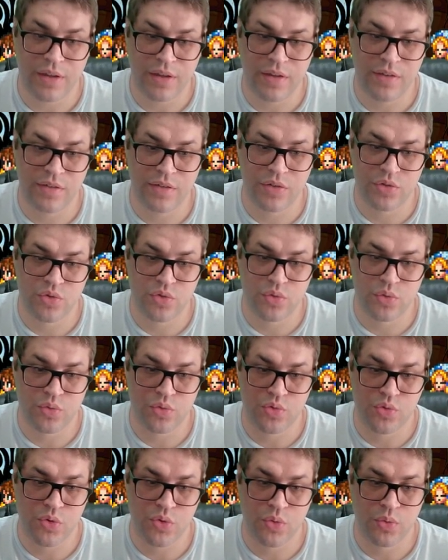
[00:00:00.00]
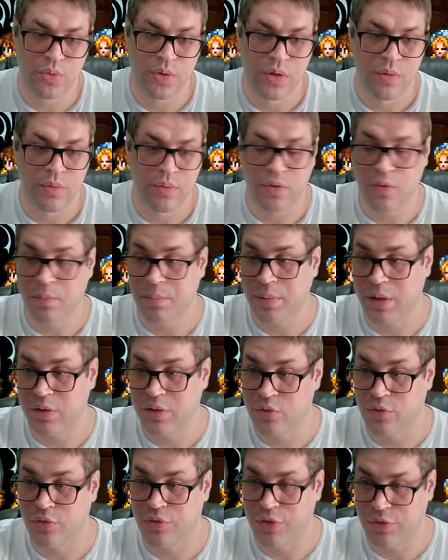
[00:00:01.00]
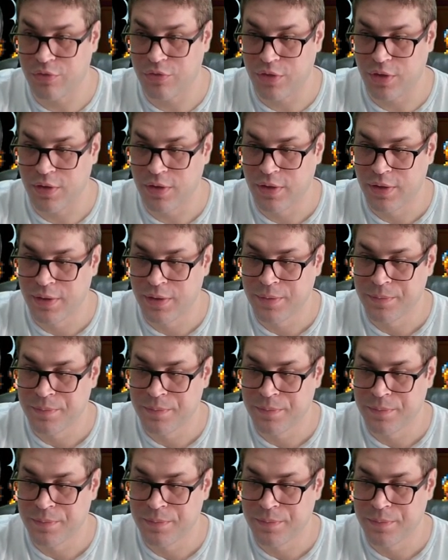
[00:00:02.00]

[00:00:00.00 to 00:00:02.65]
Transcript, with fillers: Easier to control when compared to 50.